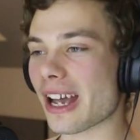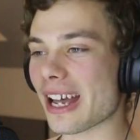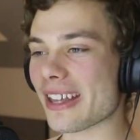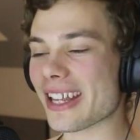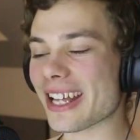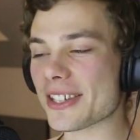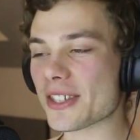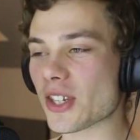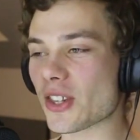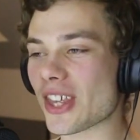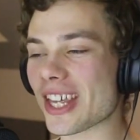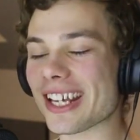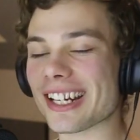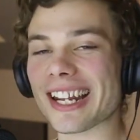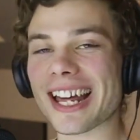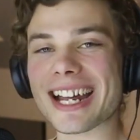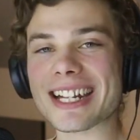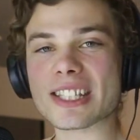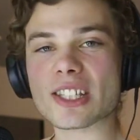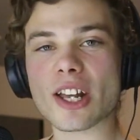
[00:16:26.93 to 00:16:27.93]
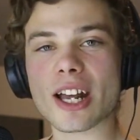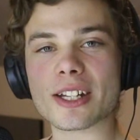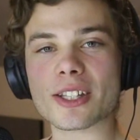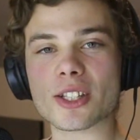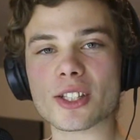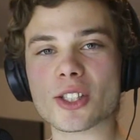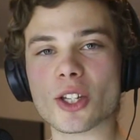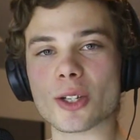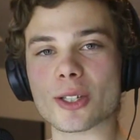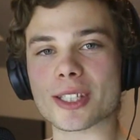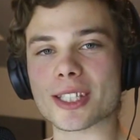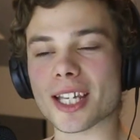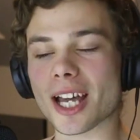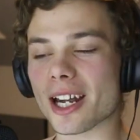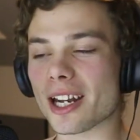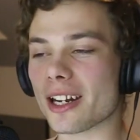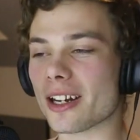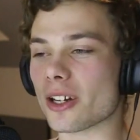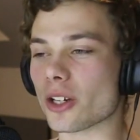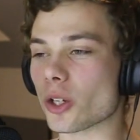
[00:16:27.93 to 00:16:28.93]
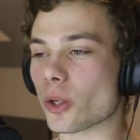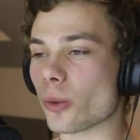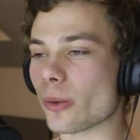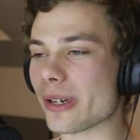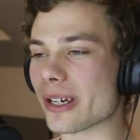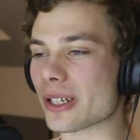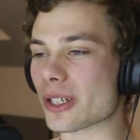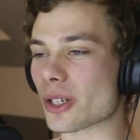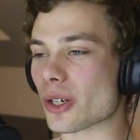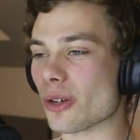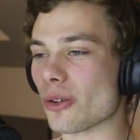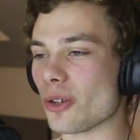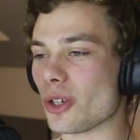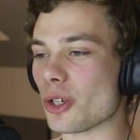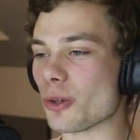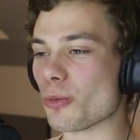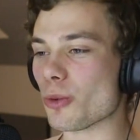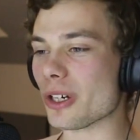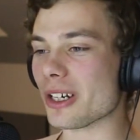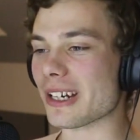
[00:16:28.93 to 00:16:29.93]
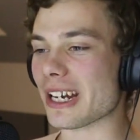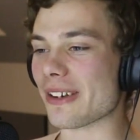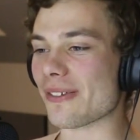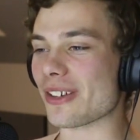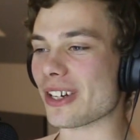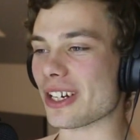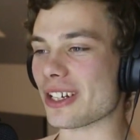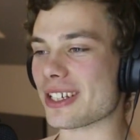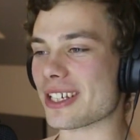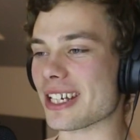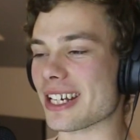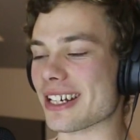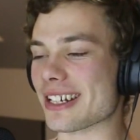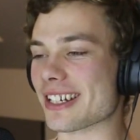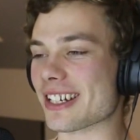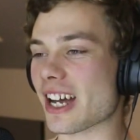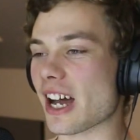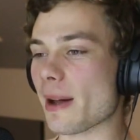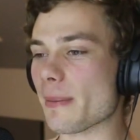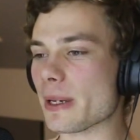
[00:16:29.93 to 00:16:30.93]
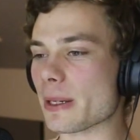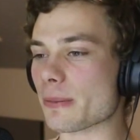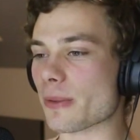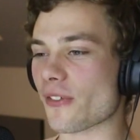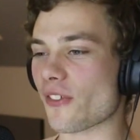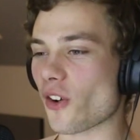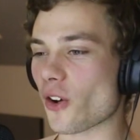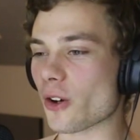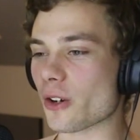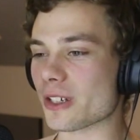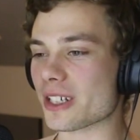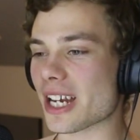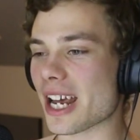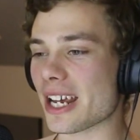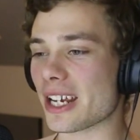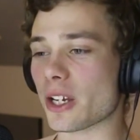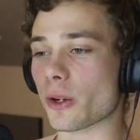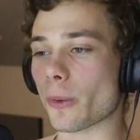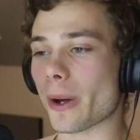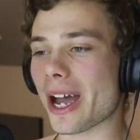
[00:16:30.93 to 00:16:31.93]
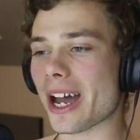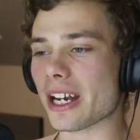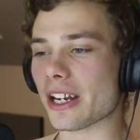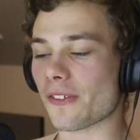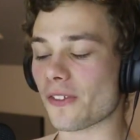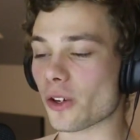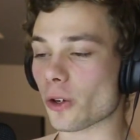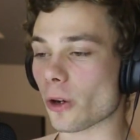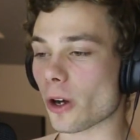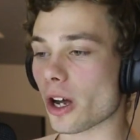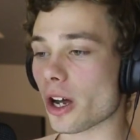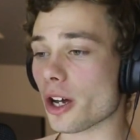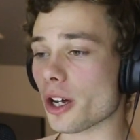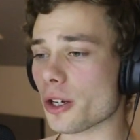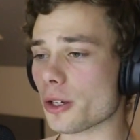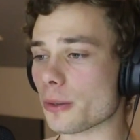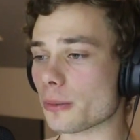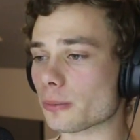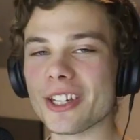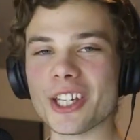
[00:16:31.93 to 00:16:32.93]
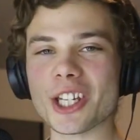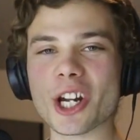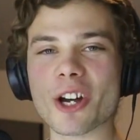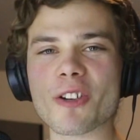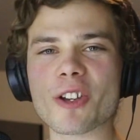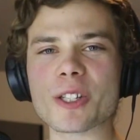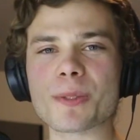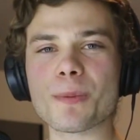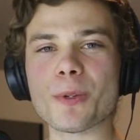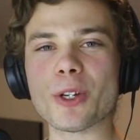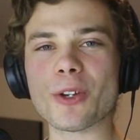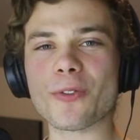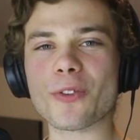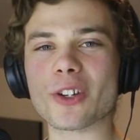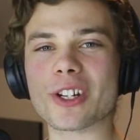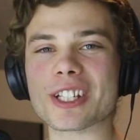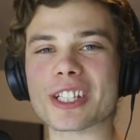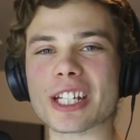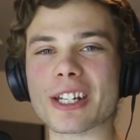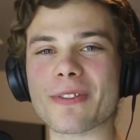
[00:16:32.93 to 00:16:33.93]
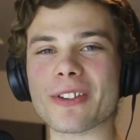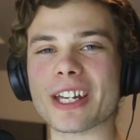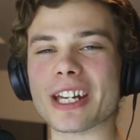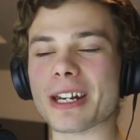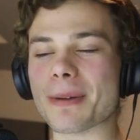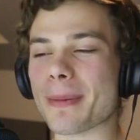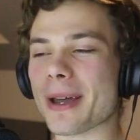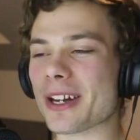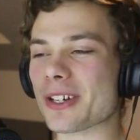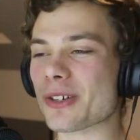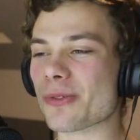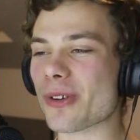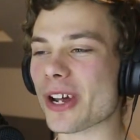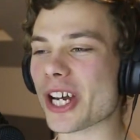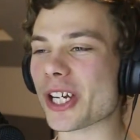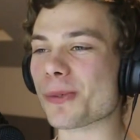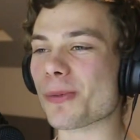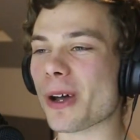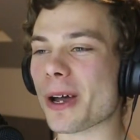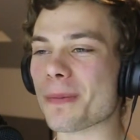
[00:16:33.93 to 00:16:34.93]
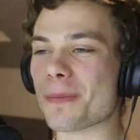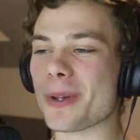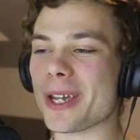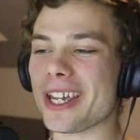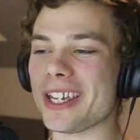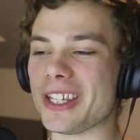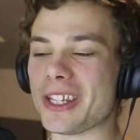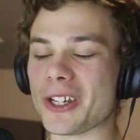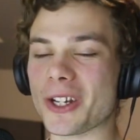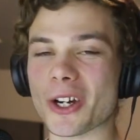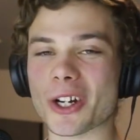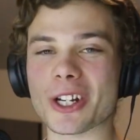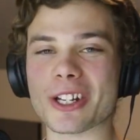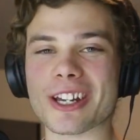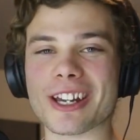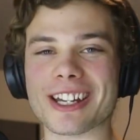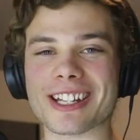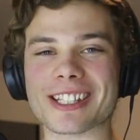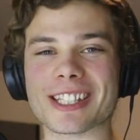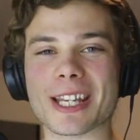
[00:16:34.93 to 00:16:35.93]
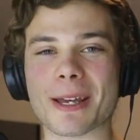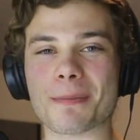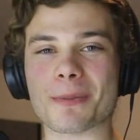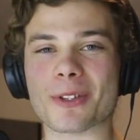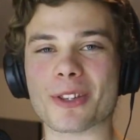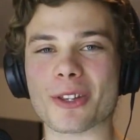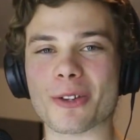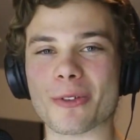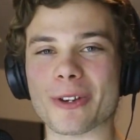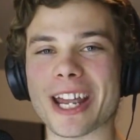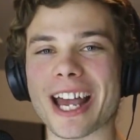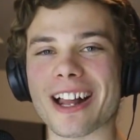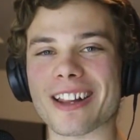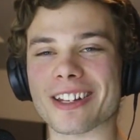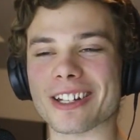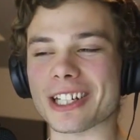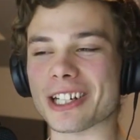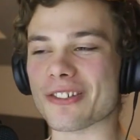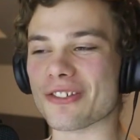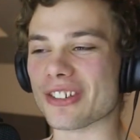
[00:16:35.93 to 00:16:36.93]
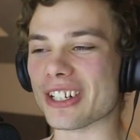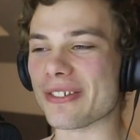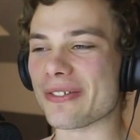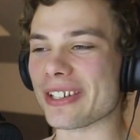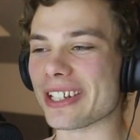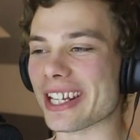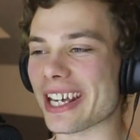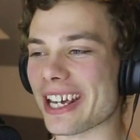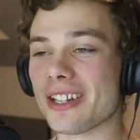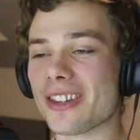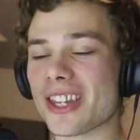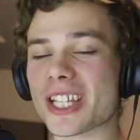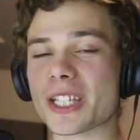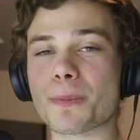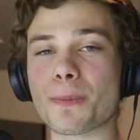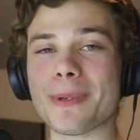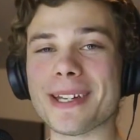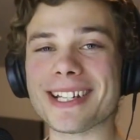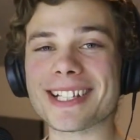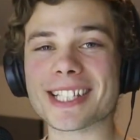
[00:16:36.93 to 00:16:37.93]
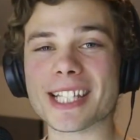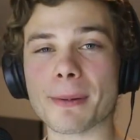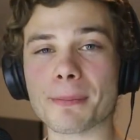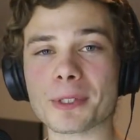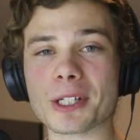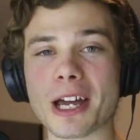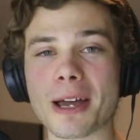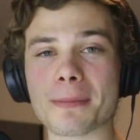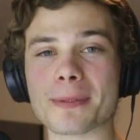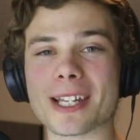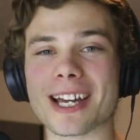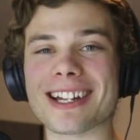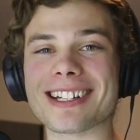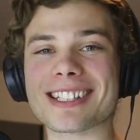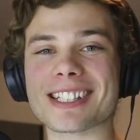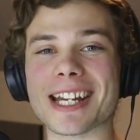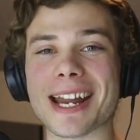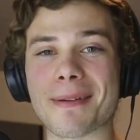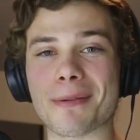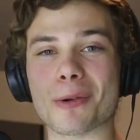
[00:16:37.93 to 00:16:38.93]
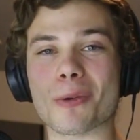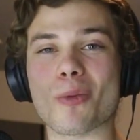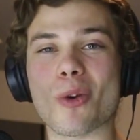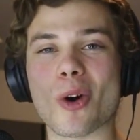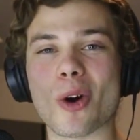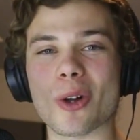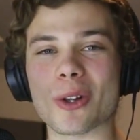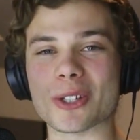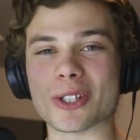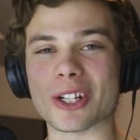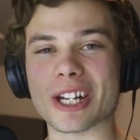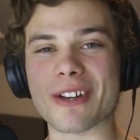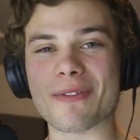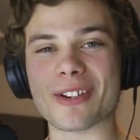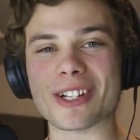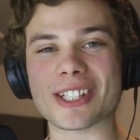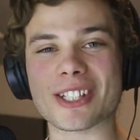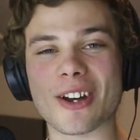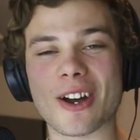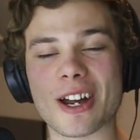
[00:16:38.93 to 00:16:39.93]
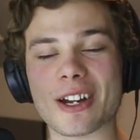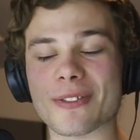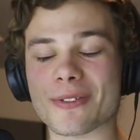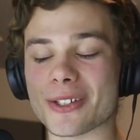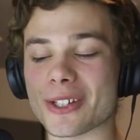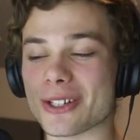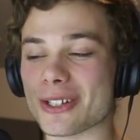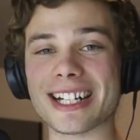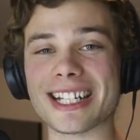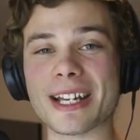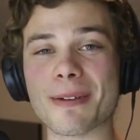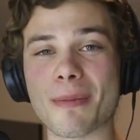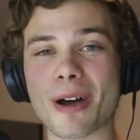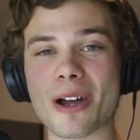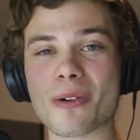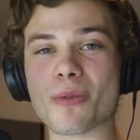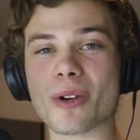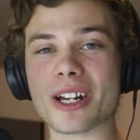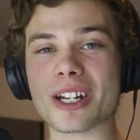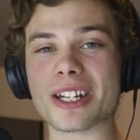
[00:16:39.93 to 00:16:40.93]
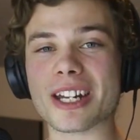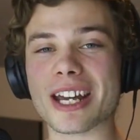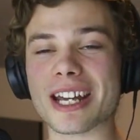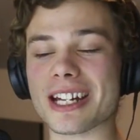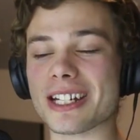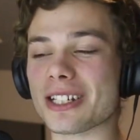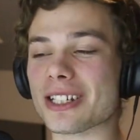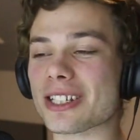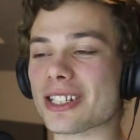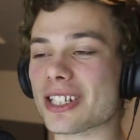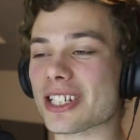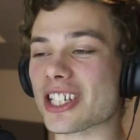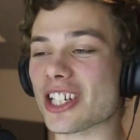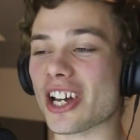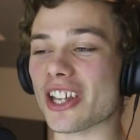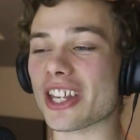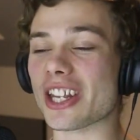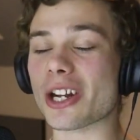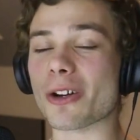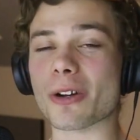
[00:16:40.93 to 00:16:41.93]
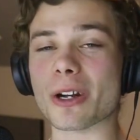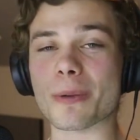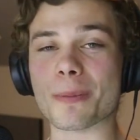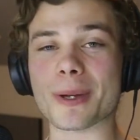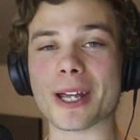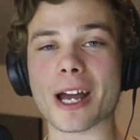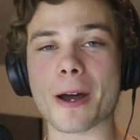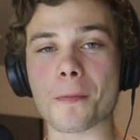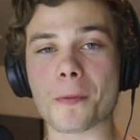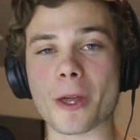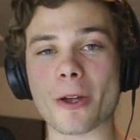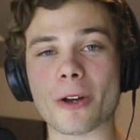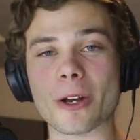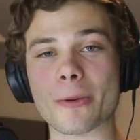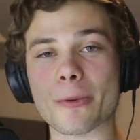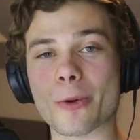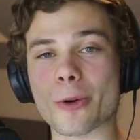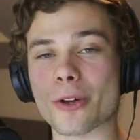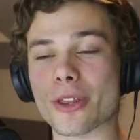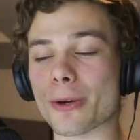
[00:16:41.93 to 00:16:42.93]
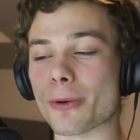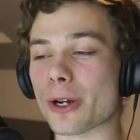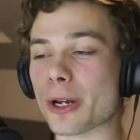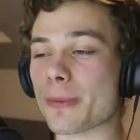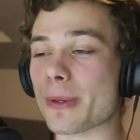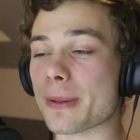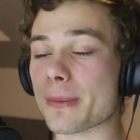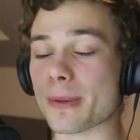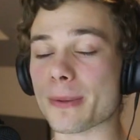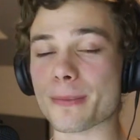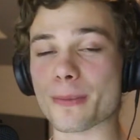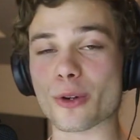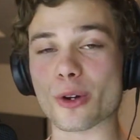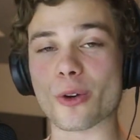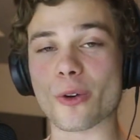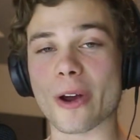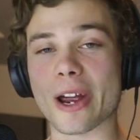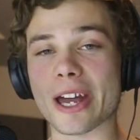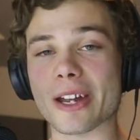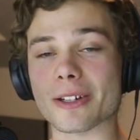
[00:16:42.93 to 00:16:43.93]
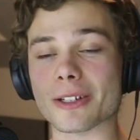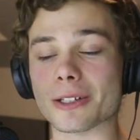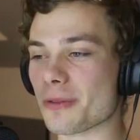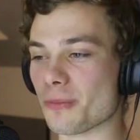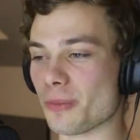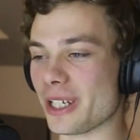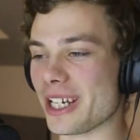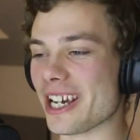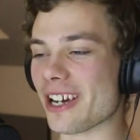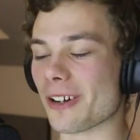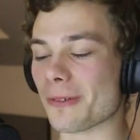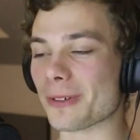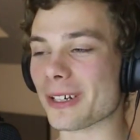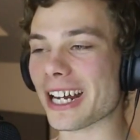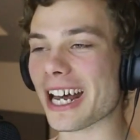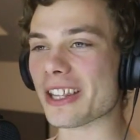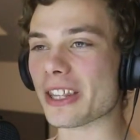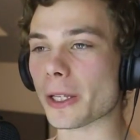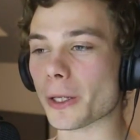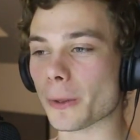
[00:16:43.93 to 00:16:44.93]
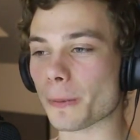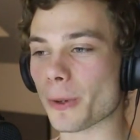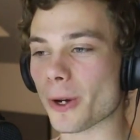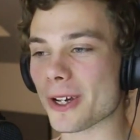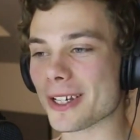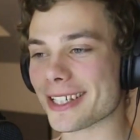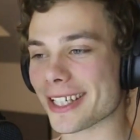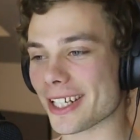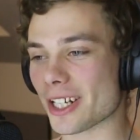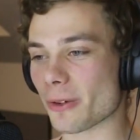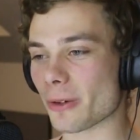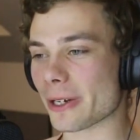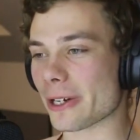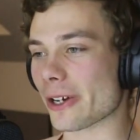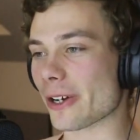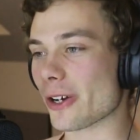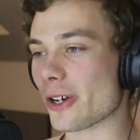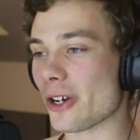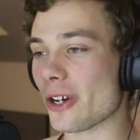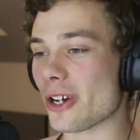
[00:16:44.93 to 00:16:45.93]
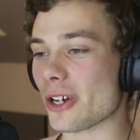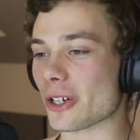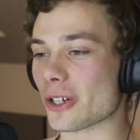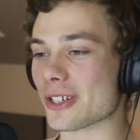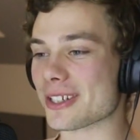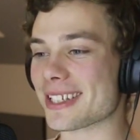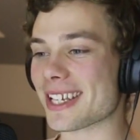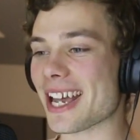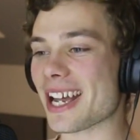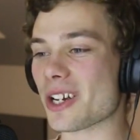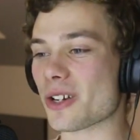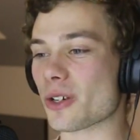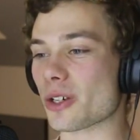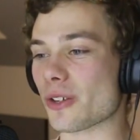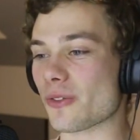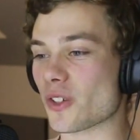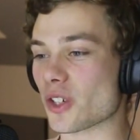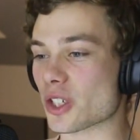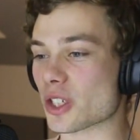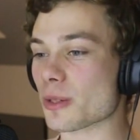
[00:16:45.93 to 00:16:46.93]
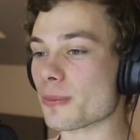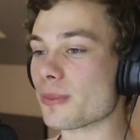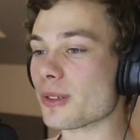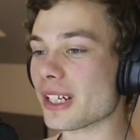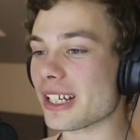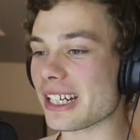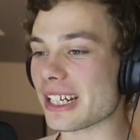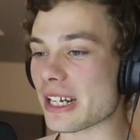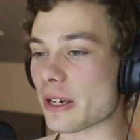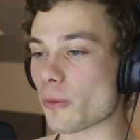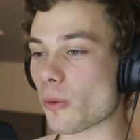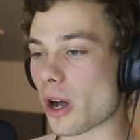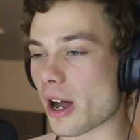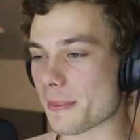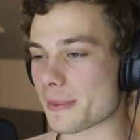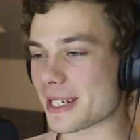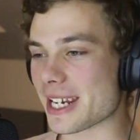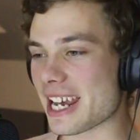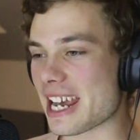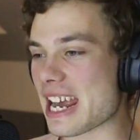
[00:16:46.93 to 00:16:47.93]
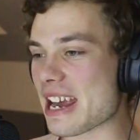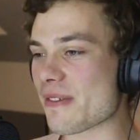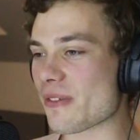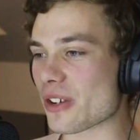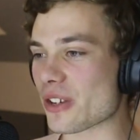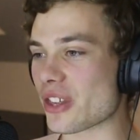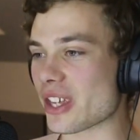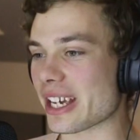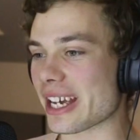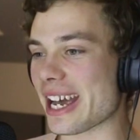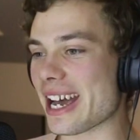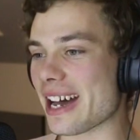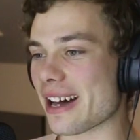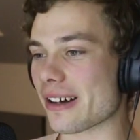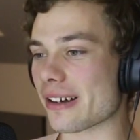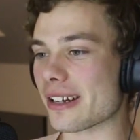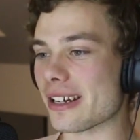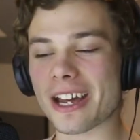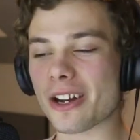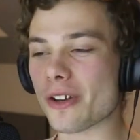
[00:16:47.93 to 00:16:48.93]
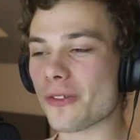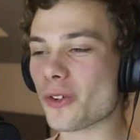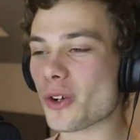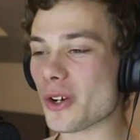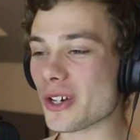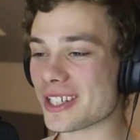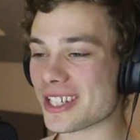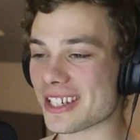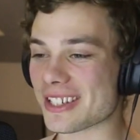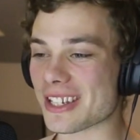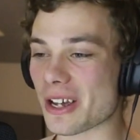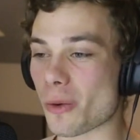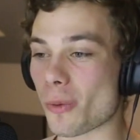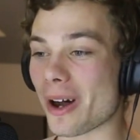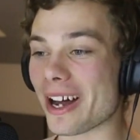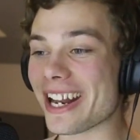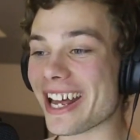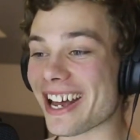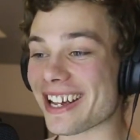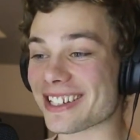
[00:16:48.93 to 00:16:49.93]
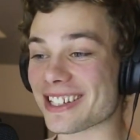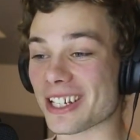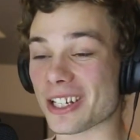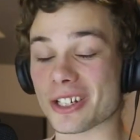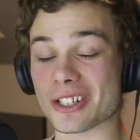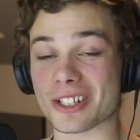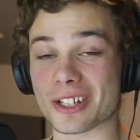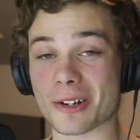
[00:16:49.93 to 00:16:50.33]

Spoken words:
And that's the thing, landslides are so sudden and quick too, you wouldn't even see it coming before it would take you out if you're at home. You know, as beautiful as living in a mountain range might be, you gotta accept the reality of living there. There's big, sometimes unstable walls on every side of you. They might one day just decide they don't want to be up there anymore. They want to be a bit more grounded. But yeah, I'm glad that the post said no one got hurt, because that could have just completely wiped everything out. And of course, there's that one house that